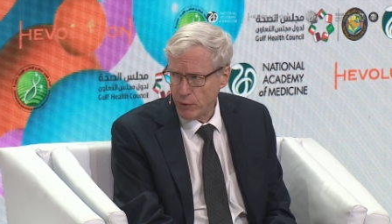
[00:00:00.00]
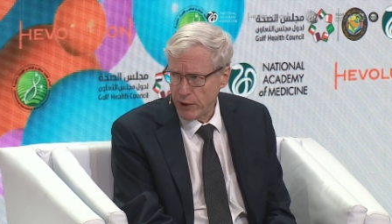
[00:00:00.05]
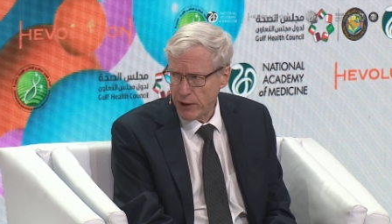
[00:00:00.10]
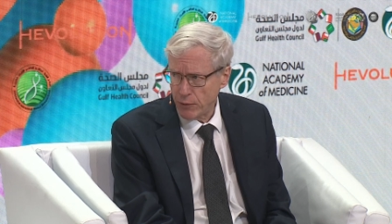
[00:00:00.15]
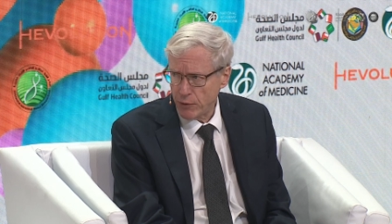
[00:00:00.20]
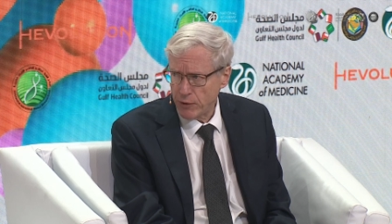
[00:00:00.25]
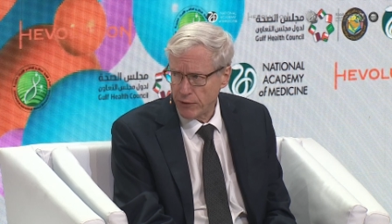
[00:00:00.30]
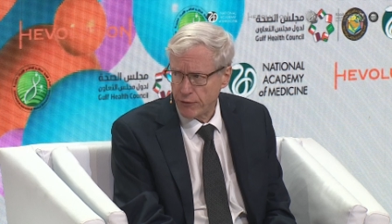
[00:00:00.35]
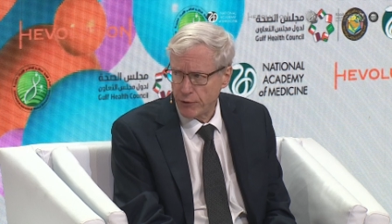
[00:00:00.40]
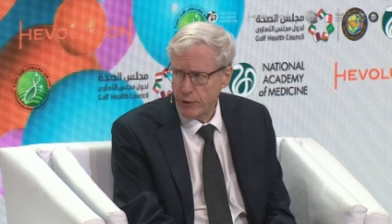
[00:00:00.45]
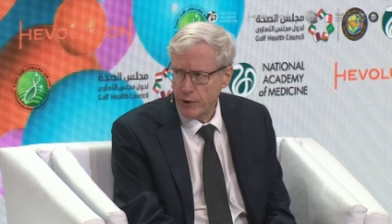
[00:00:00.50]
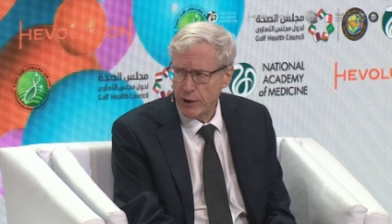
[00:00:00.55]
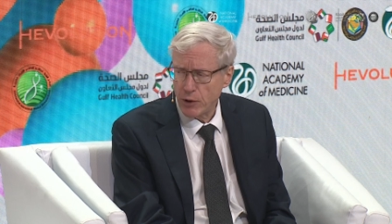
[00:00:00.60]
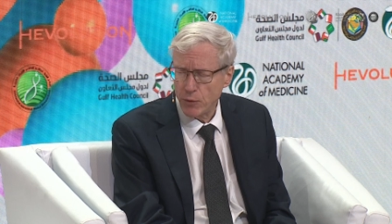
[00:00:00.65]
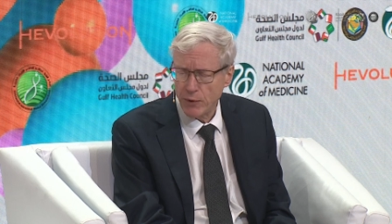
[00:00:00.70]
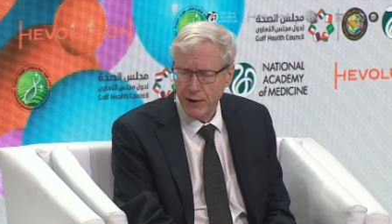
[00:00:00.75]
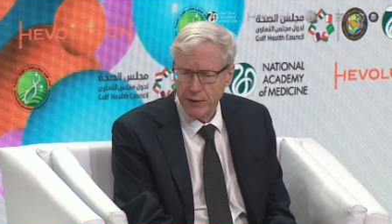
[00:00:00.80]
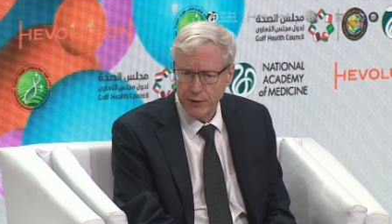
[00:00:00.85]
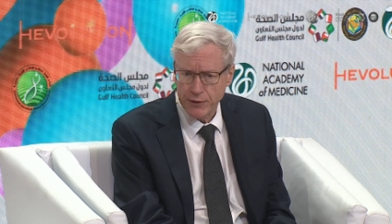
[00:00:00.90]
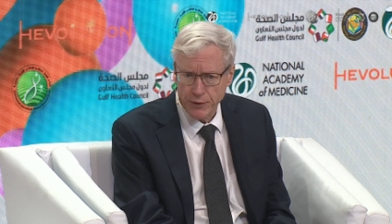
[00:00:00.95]
We're throwing away
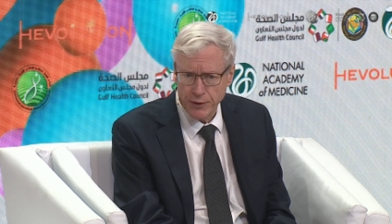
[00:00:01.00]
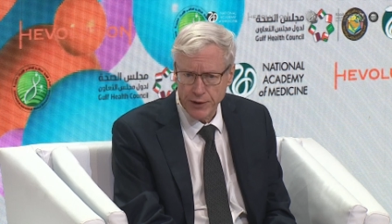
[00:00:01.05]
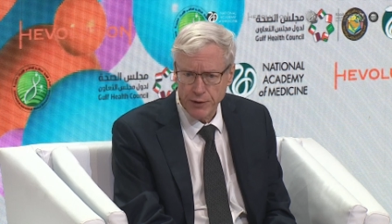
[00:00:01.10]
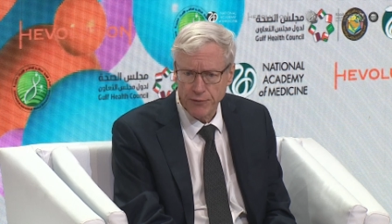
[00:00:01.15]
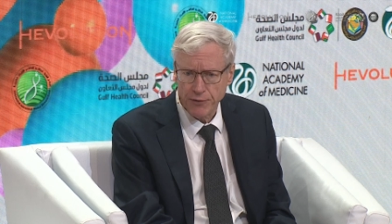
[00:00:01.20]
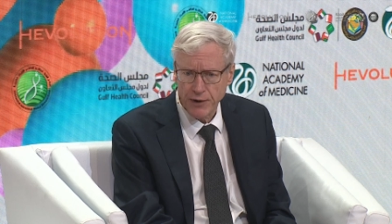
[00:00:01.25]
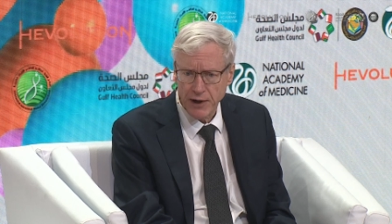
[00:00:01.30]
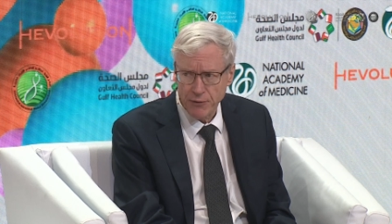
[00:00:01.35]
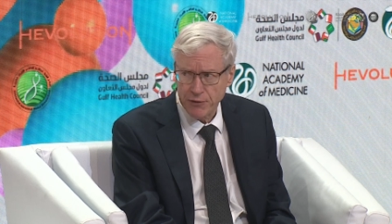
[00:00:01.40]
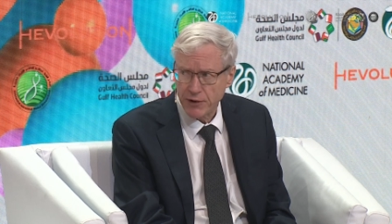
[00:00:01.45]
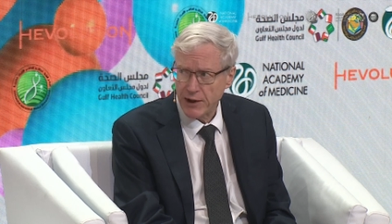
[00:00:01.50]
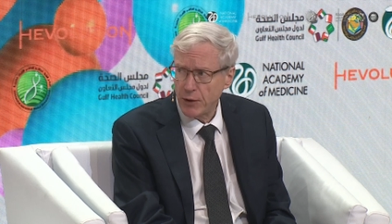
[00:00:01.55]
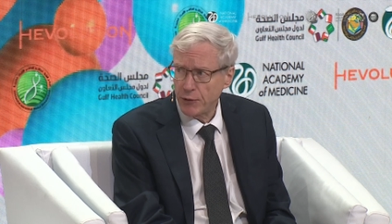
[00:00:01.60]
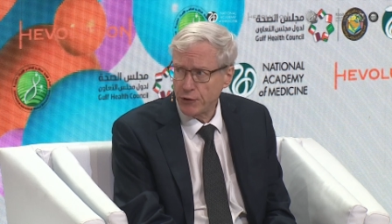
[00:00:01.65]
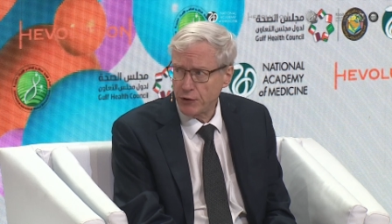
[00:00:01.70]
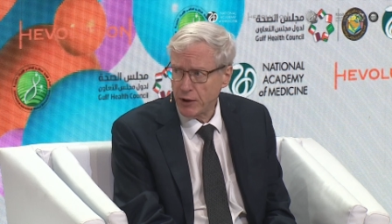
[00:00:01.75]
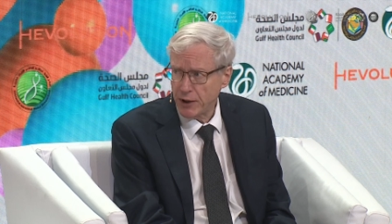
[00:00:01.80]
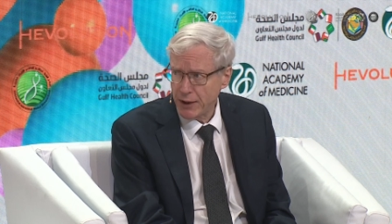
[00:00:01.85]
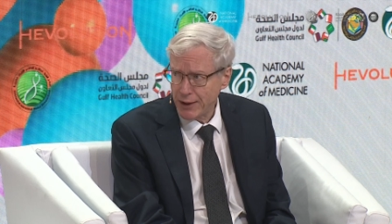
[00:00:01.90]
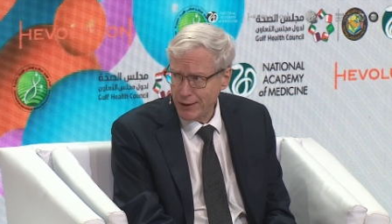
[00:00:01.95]

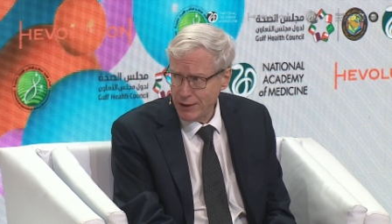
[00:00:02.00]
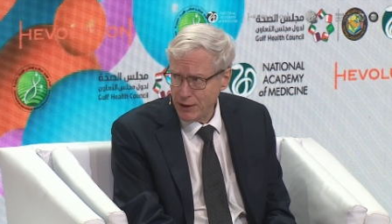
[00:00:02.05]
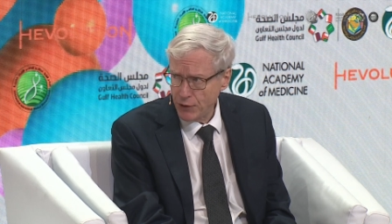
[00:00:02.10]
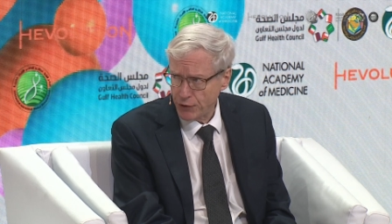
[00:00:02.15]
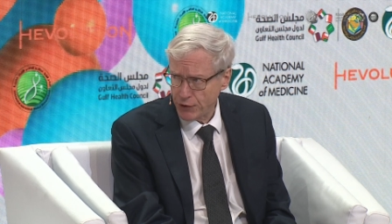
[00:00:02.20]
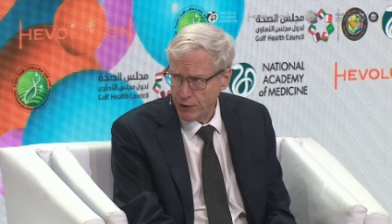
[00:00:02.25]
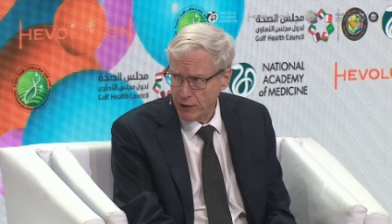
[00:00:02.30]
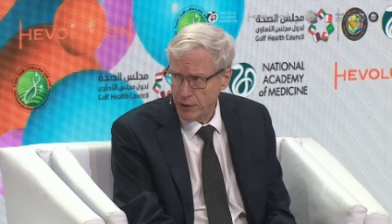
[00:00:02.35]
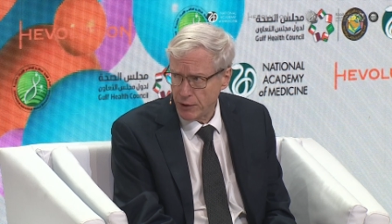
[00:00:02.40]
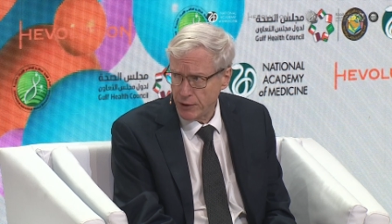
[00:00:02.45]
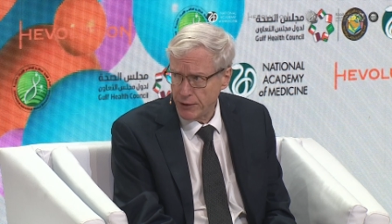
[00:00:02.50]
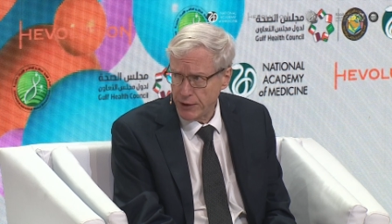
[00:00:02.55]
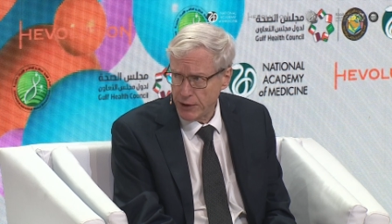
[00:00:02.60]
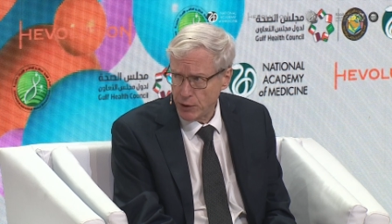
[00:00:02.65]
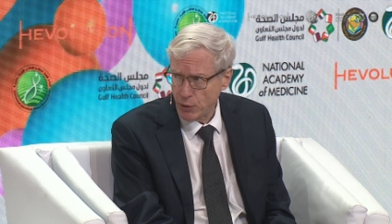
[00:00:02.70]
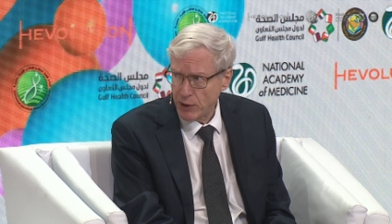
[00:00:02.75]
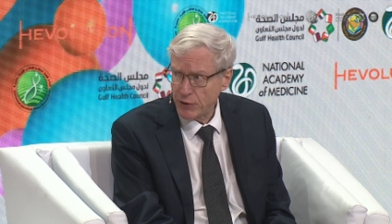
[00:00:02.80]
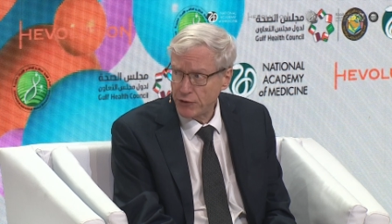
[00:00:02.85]
35,000 kidneys a year in the US